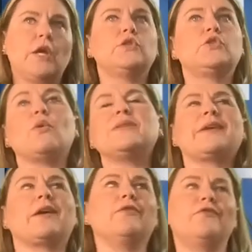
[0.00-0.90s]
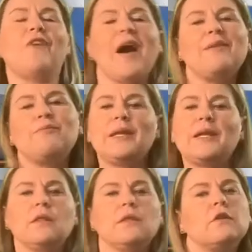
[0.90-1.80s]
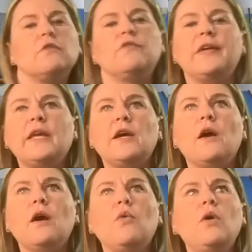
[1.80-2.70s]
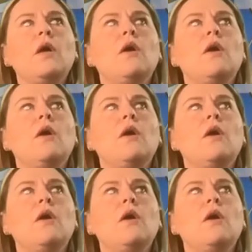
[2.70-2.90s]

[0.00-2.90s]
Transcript: So it's like a 5-minute little video.